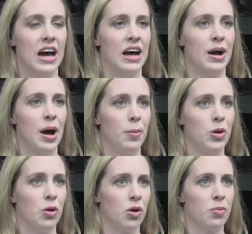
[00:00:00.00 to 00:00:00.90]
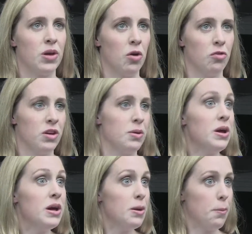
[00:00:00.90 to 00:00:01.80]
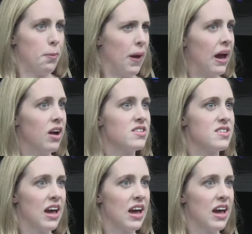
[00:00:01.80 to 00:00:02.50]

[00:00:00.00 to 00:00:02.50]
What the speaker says: I'm, you know, going to be hopefully prepared,